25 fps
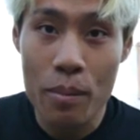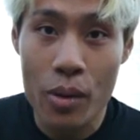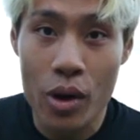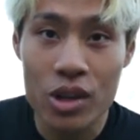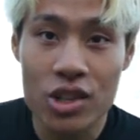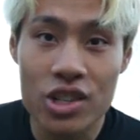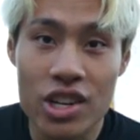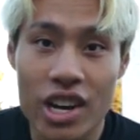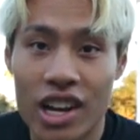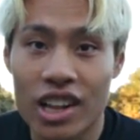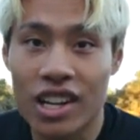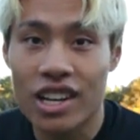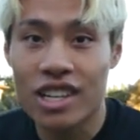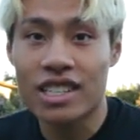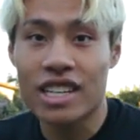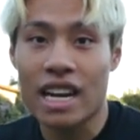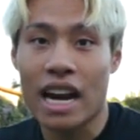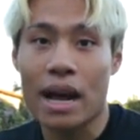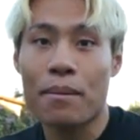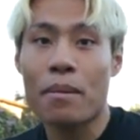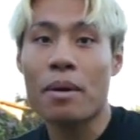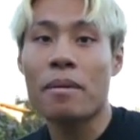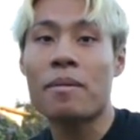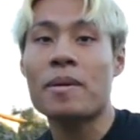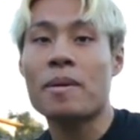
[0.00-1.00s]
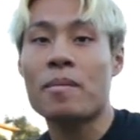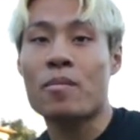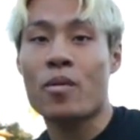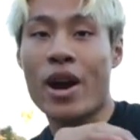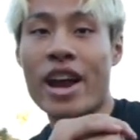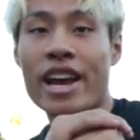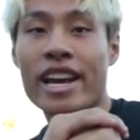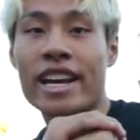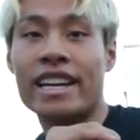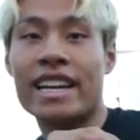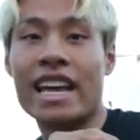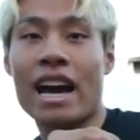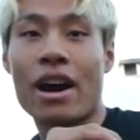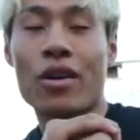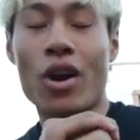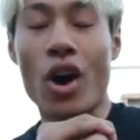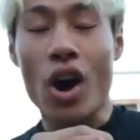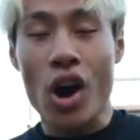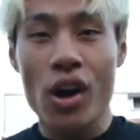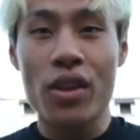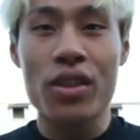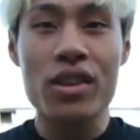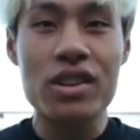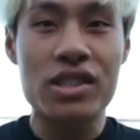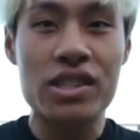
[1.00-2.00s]
ball challenge, and I'm gonna be breaking down
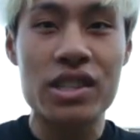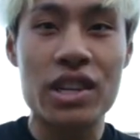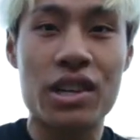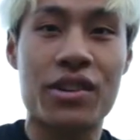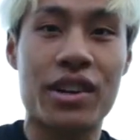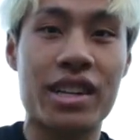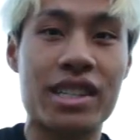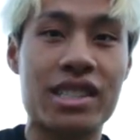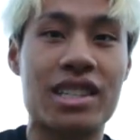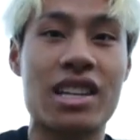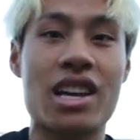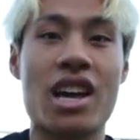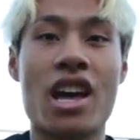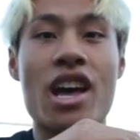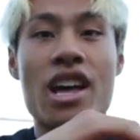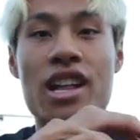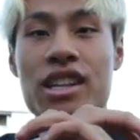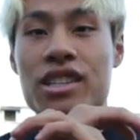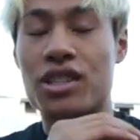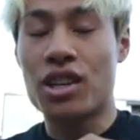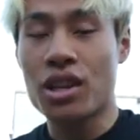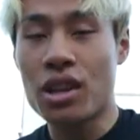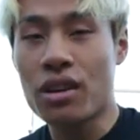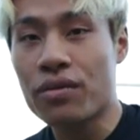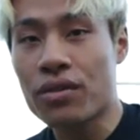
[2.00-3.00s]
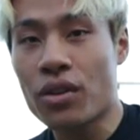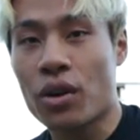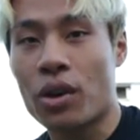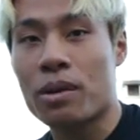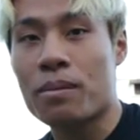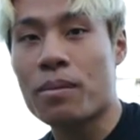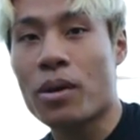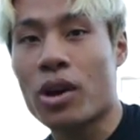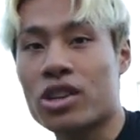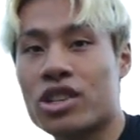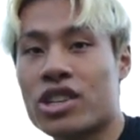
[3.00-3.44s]
all the secrets to the floating ball